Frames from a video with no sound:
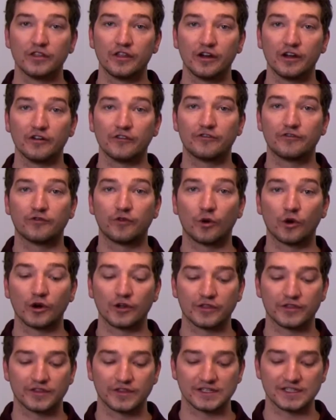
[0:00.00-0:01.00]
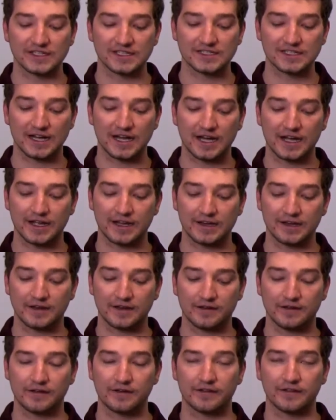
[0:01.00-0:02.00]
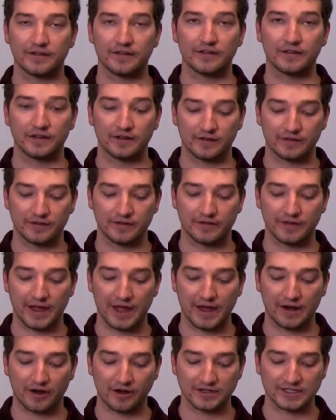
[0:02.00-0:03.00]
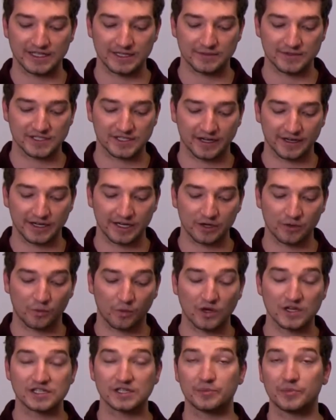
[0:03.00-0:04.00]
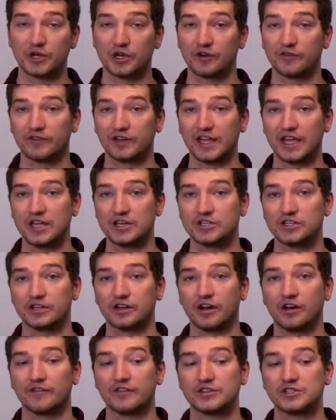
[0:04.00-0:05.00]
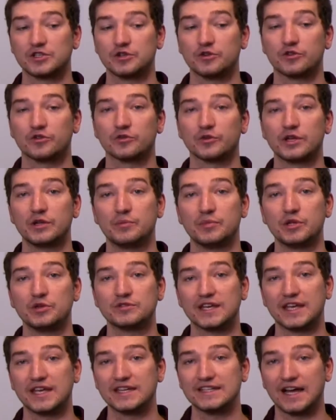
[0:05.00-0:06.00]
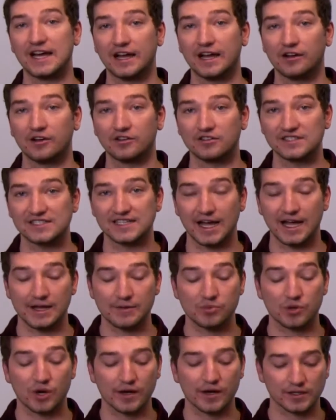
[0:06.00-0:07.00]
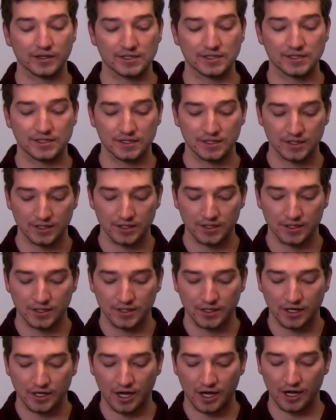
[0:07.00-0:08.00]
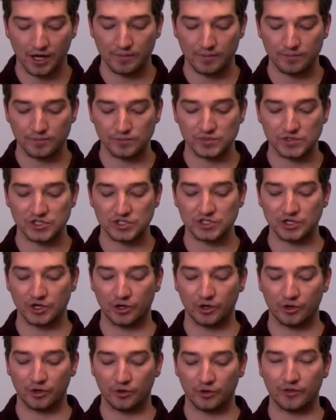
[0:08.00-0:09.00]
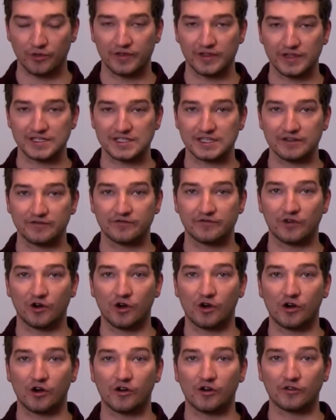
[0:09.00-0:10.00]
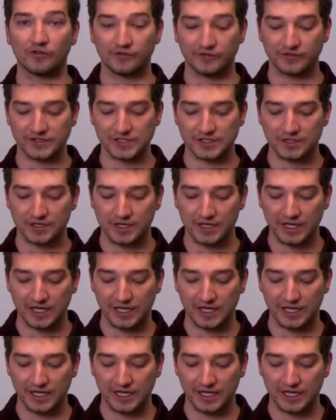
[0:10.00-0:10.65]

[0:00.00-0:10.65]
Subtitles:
The fourth design that our team studied was the purification of the 2,3-butane diol side product. So this involved